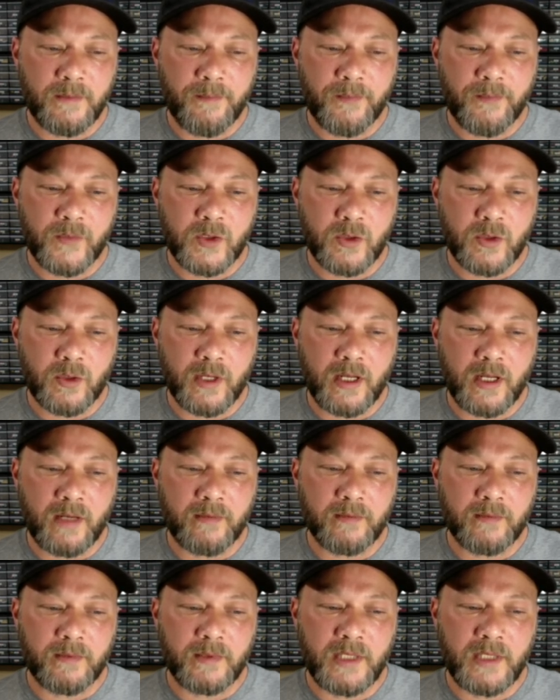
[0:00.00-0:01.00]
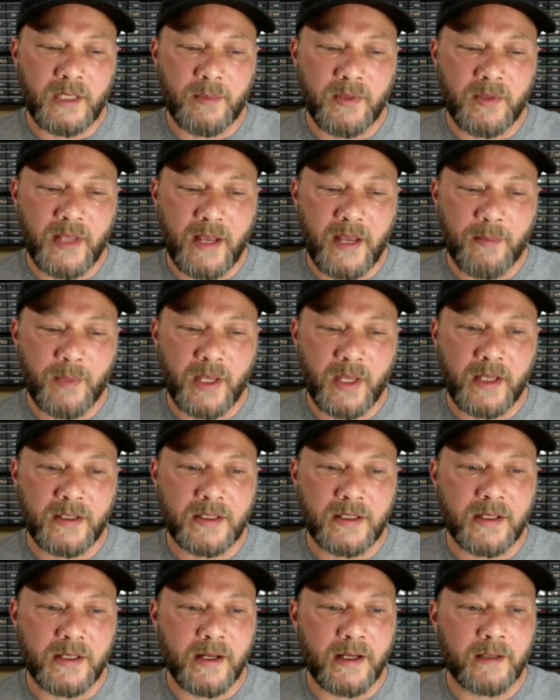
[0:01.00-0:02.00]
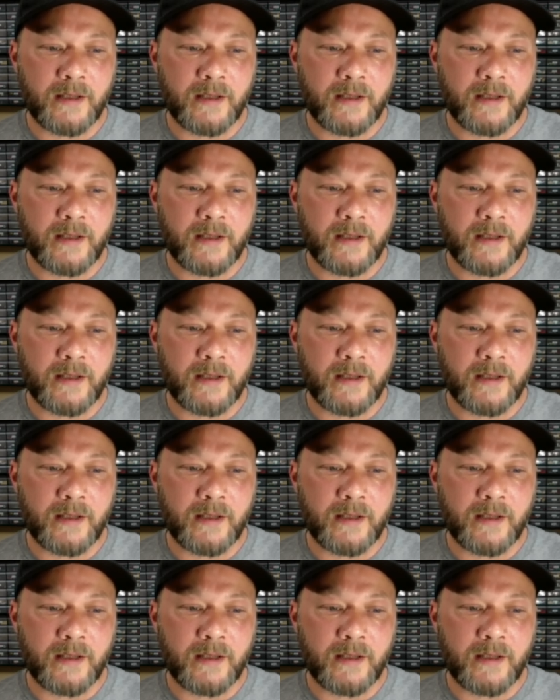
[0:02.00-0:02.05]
So kind of keeping that pace now.